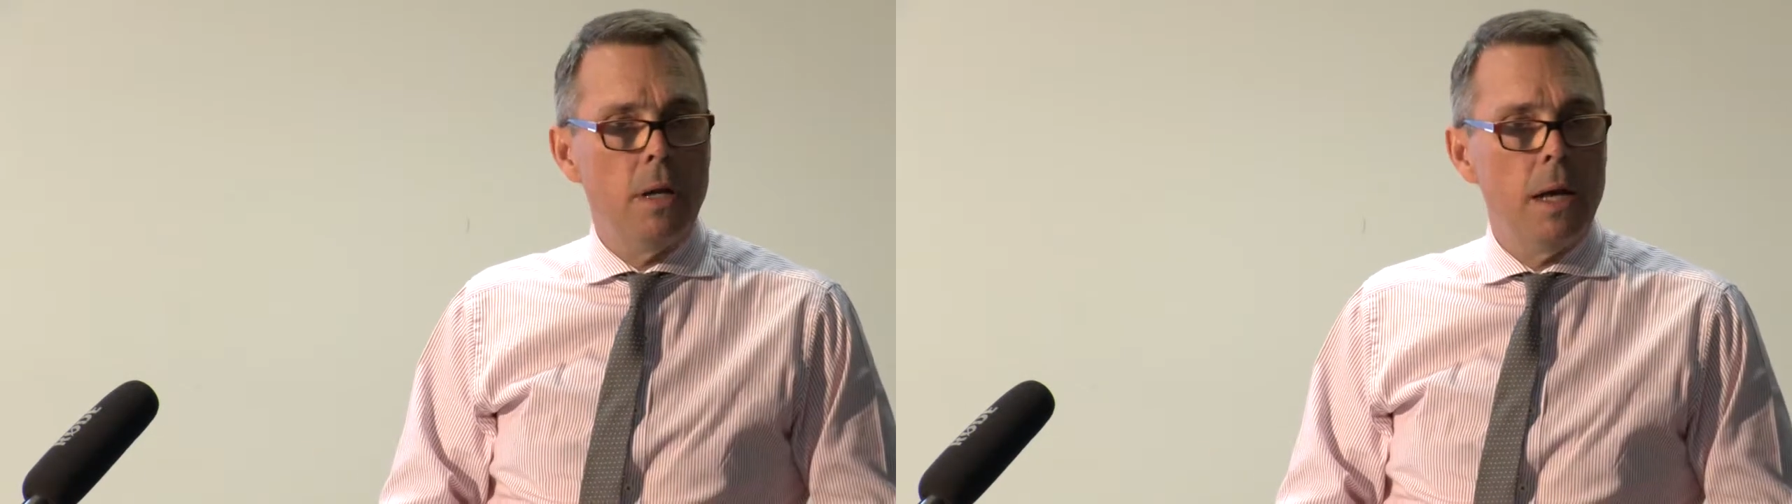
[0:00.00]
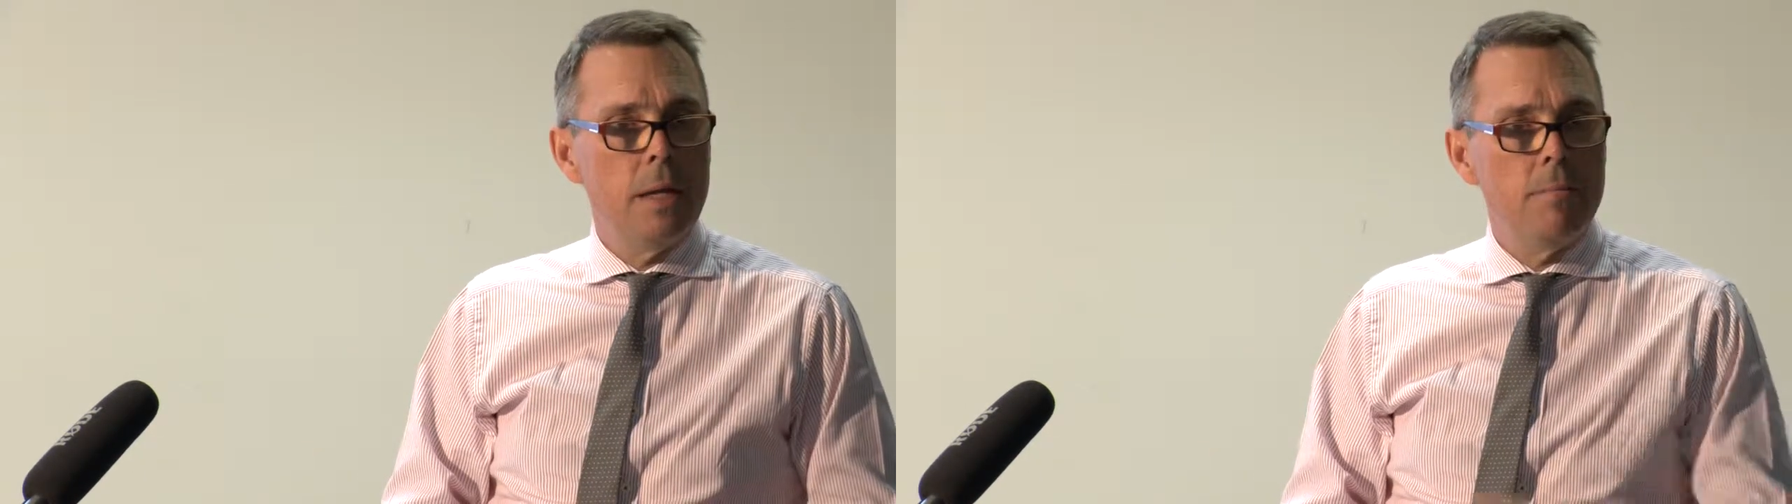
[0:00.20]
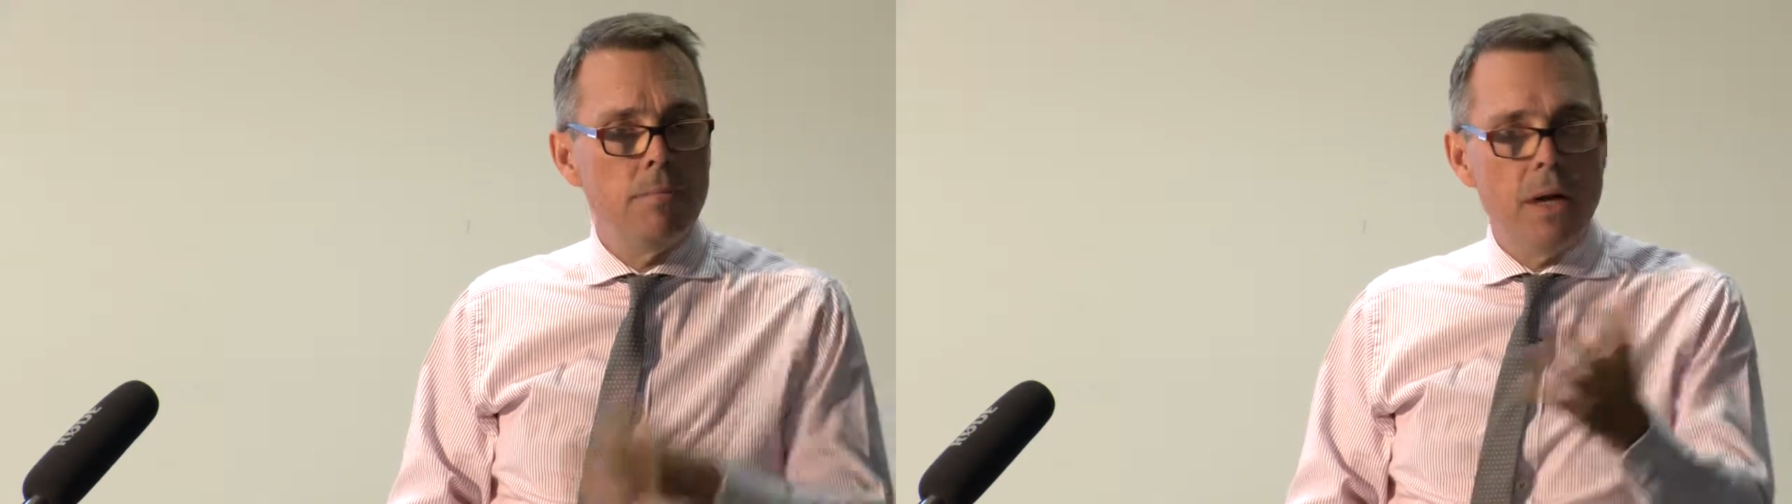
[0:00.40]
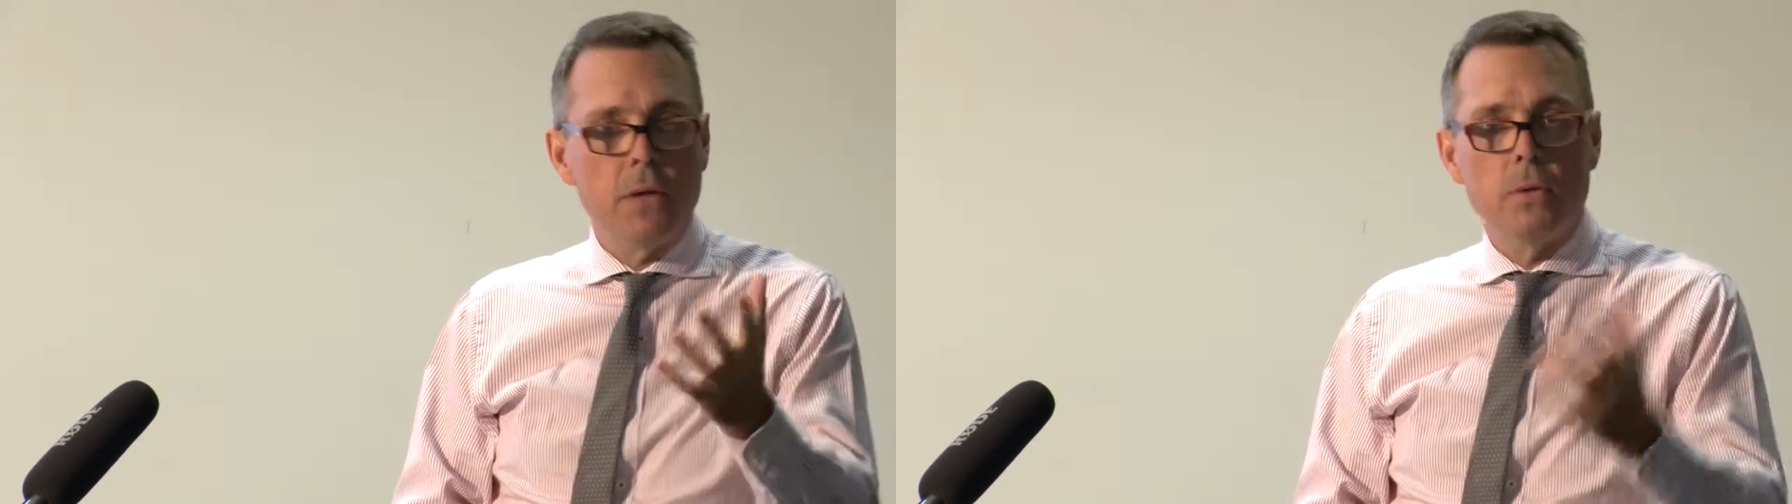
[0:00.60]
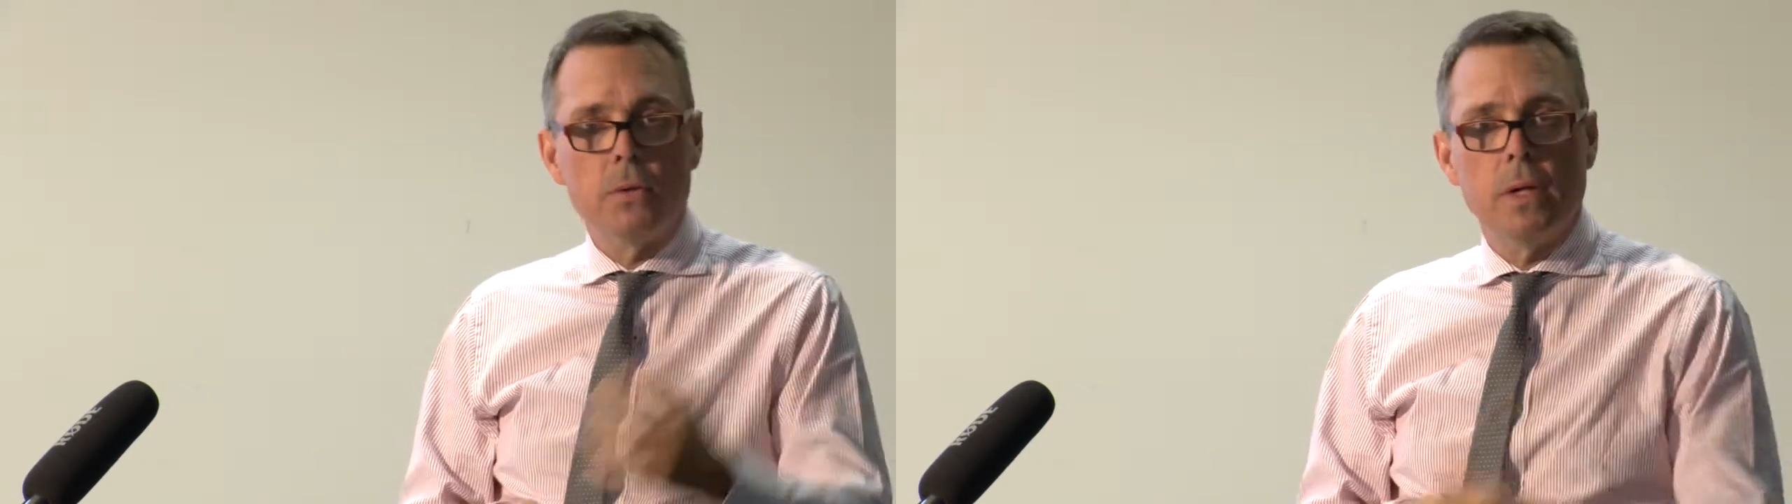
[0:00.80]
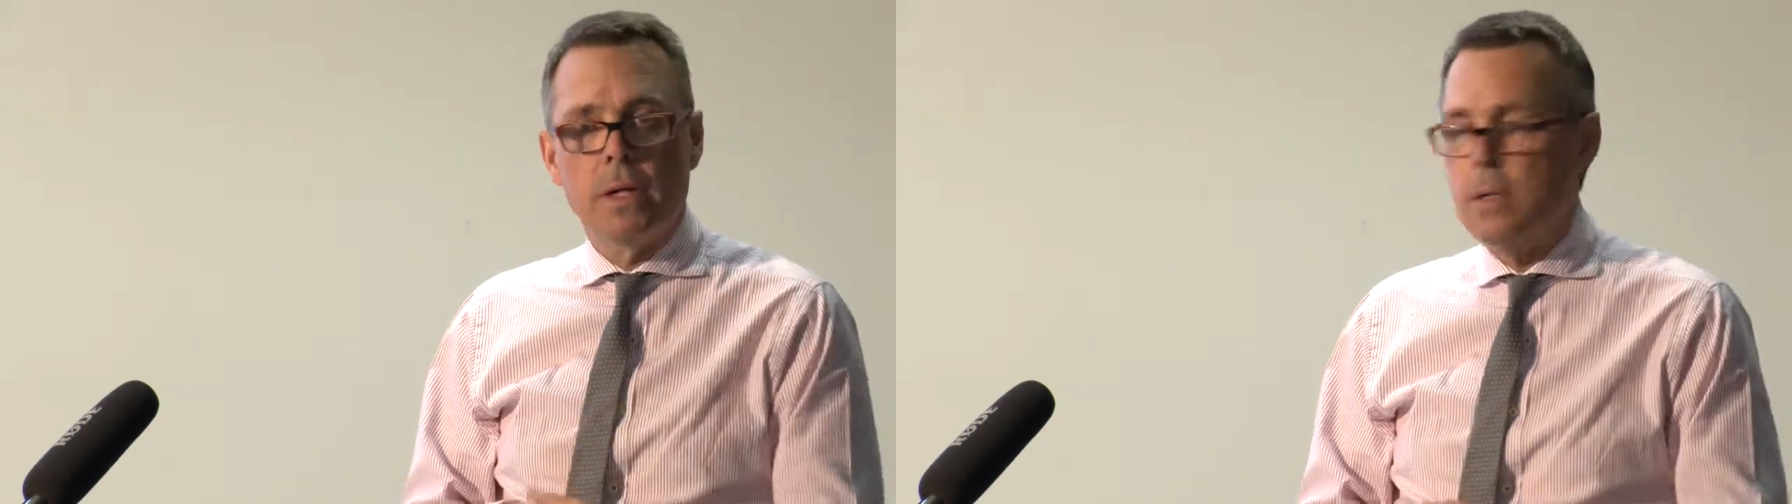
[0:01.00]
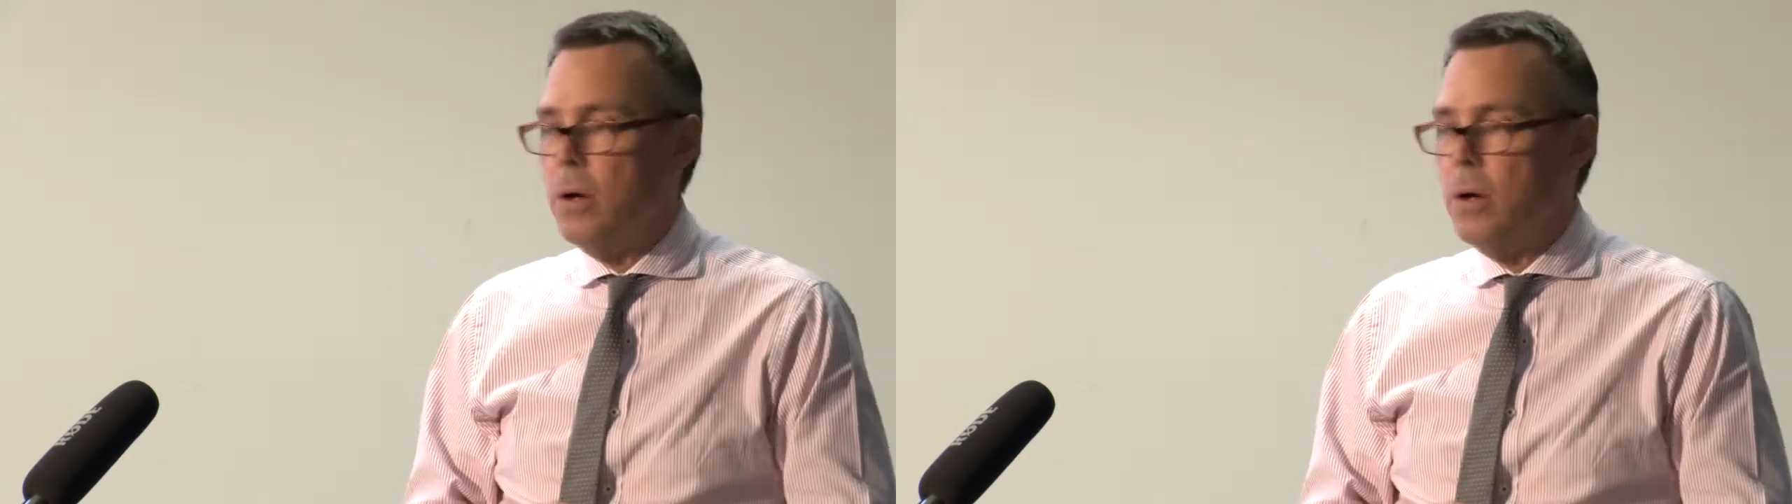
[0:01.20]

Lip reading: and Michael and